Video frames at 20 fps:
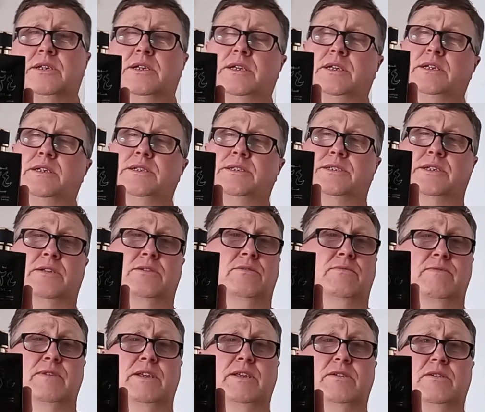Uh, he's a
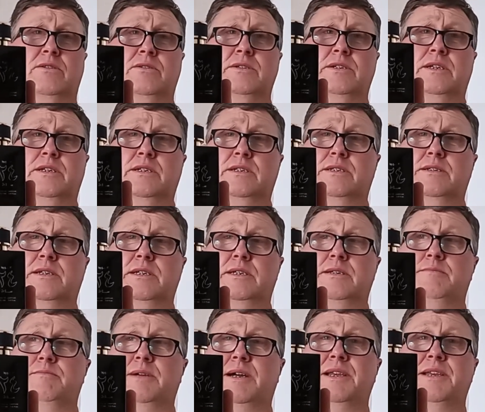lovely guy
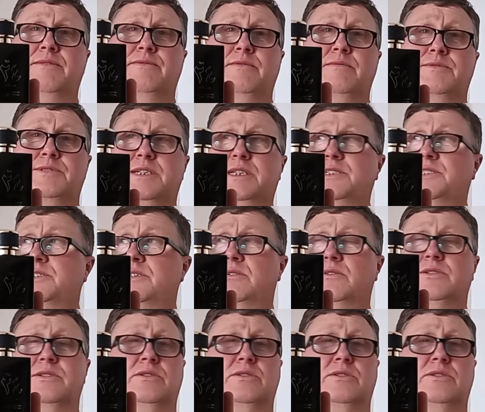uh, Barry from Central Oil.